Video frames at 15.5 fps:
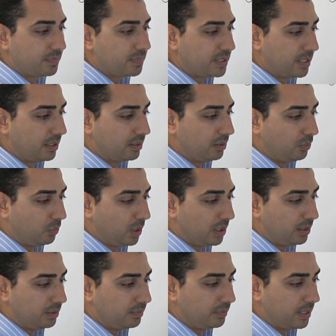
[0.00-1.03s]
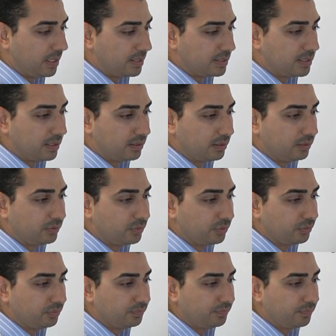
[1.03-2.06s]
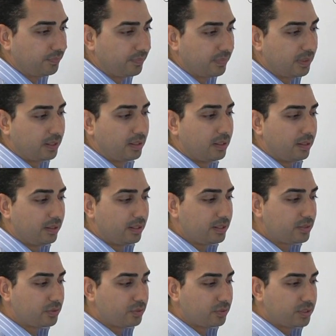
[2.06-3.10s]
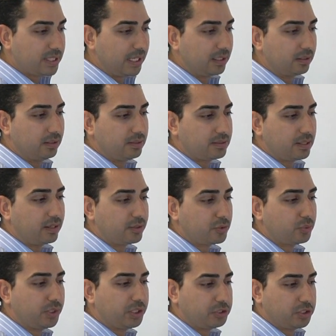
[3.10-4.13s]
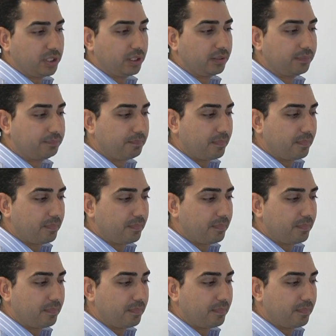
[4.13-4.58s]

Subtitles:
signal one and signal two, these two signals are switching.